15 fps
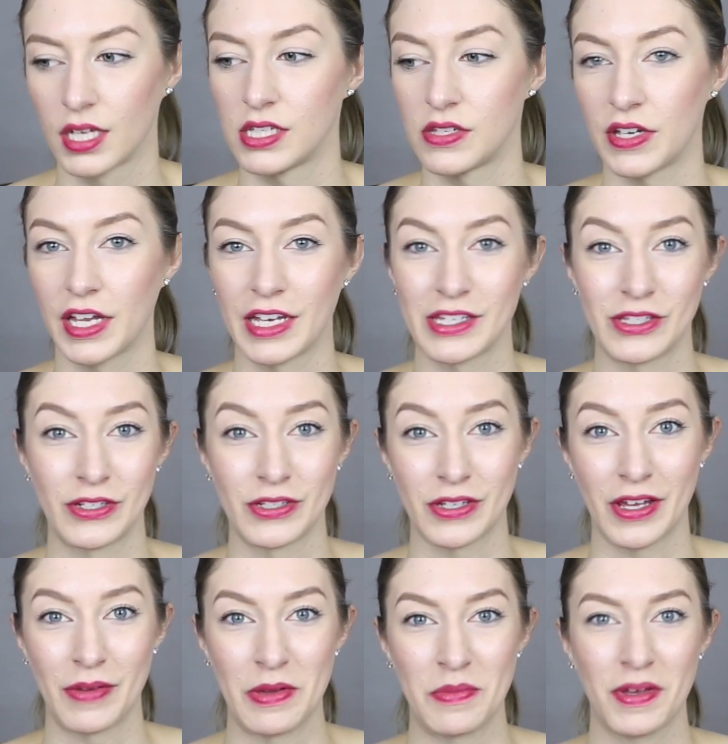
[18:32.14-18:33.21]
So I guess
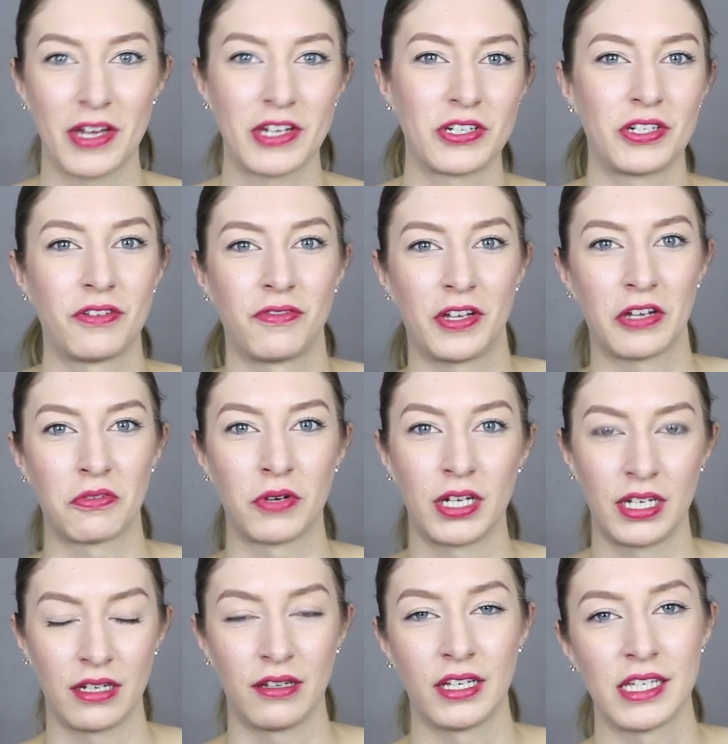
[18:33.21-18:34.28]
maybe I should have
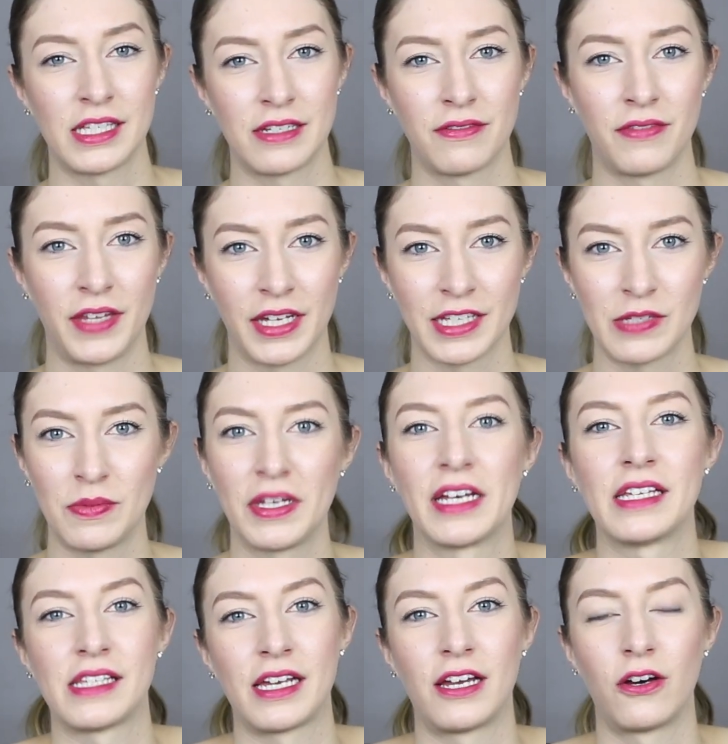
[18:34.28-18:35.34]
written a list of things,
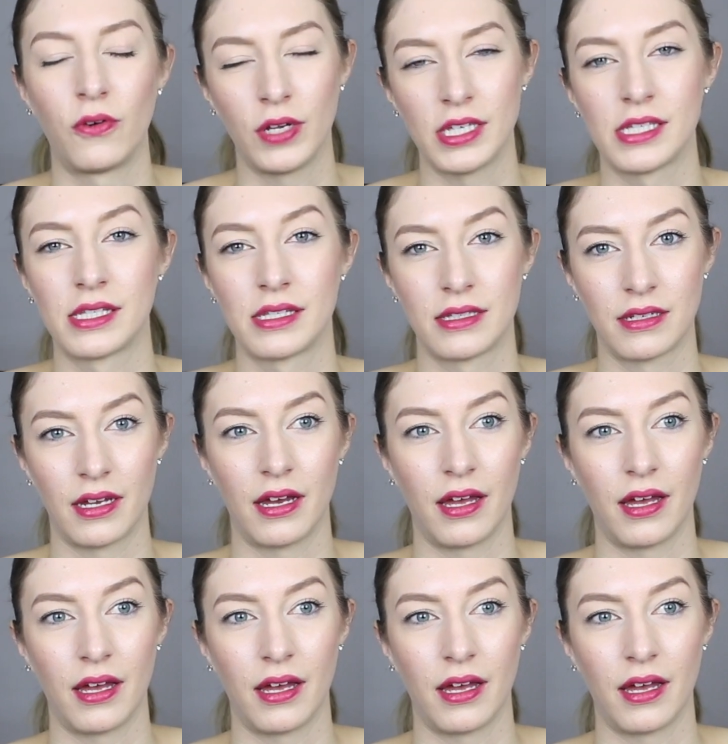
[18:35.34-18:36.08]
because I always